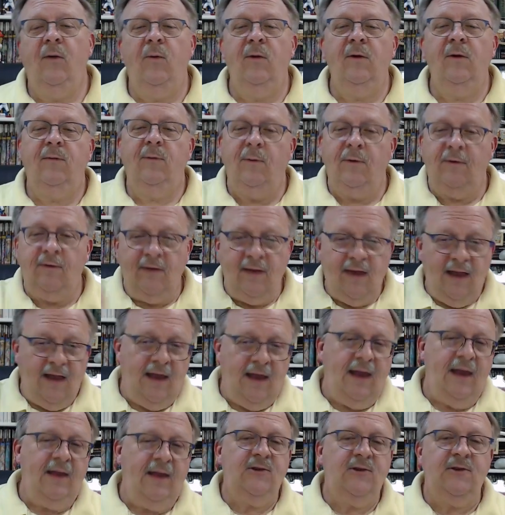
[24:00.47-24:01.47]
which was an
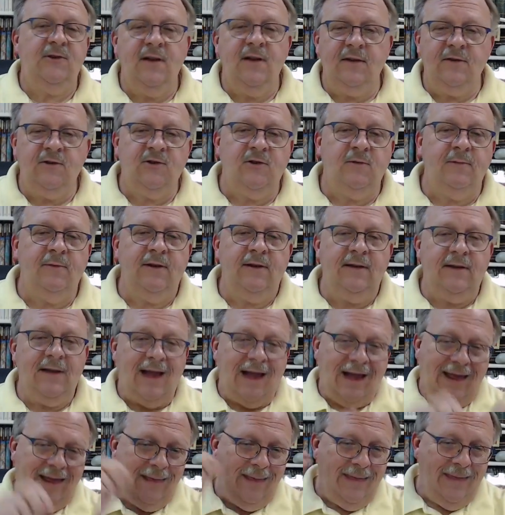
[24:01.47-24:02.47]
ancient instrument,
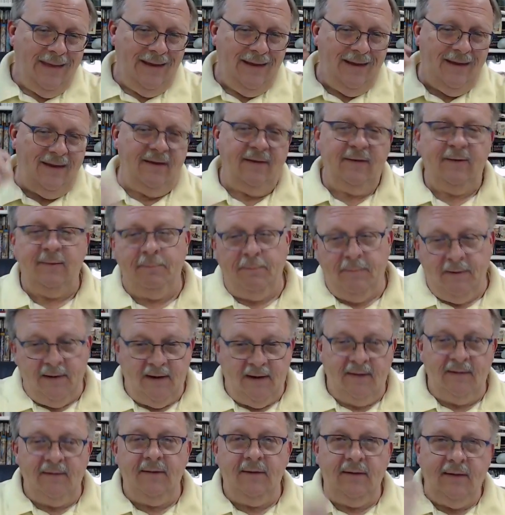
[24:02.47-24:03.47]
not this,
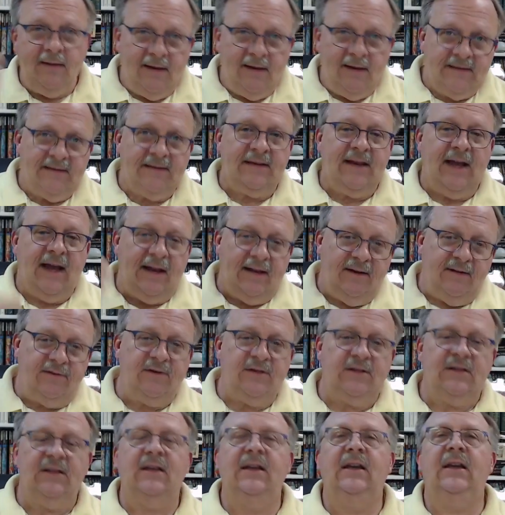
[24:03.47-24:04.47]
but this kind of
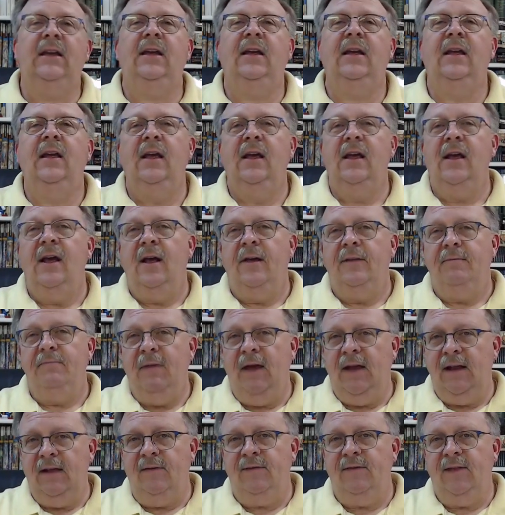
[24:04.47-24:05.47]
sling,
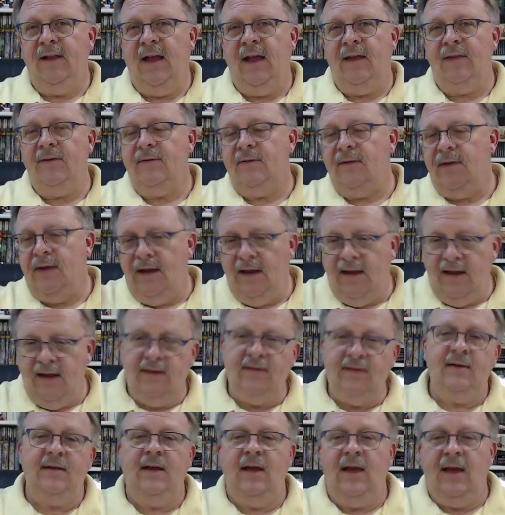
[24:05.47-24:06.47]
made of leather,
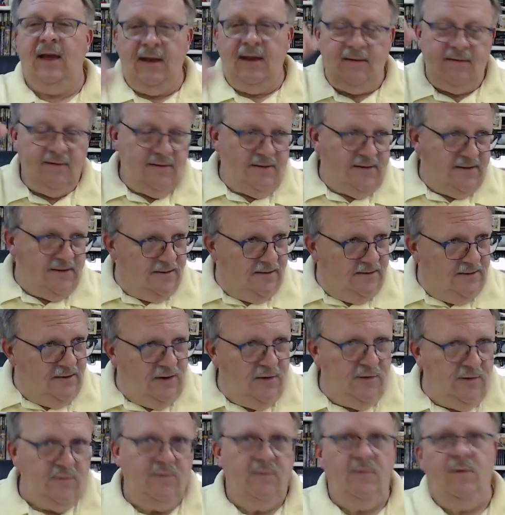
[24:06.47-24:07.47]
and
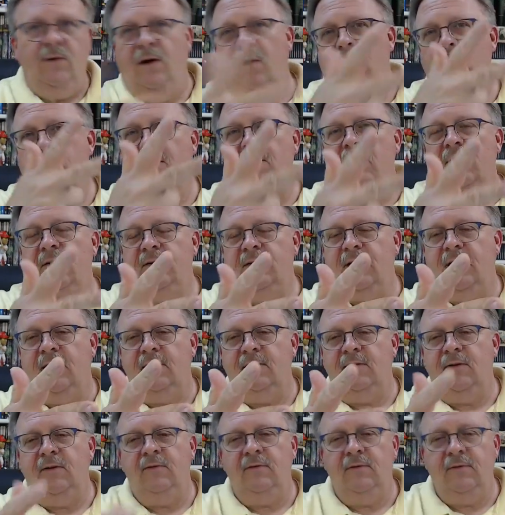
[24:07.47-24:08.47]
you hurled it.
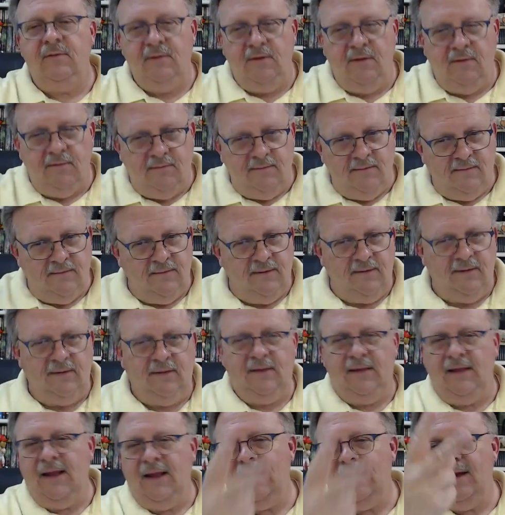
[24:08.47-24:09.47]
You
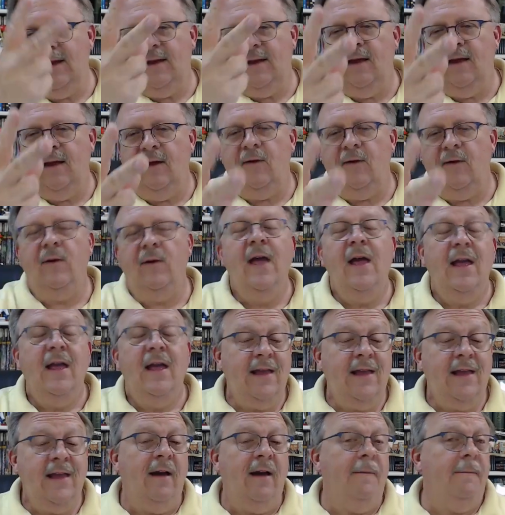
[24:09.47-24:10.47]
let it go.
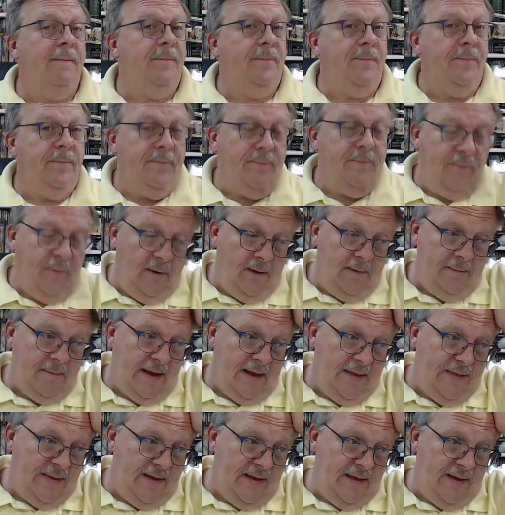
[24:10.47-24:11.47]
Now, before
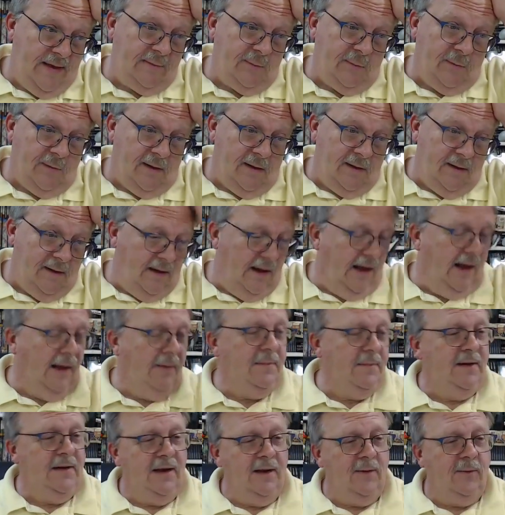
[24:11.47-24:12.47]
anybody thinks, well,
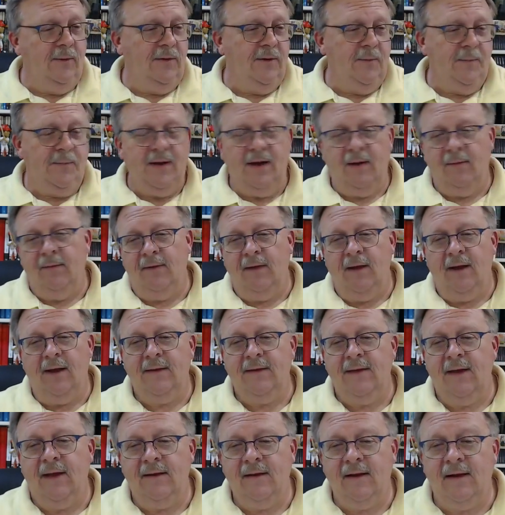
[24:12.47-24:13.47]
I've been hit with a pebble
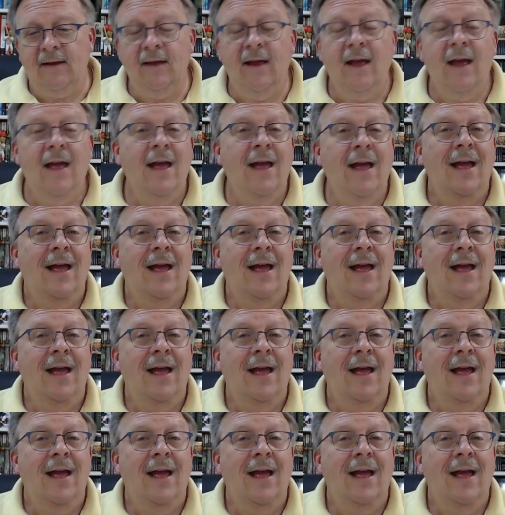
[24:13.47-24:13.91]
like that. And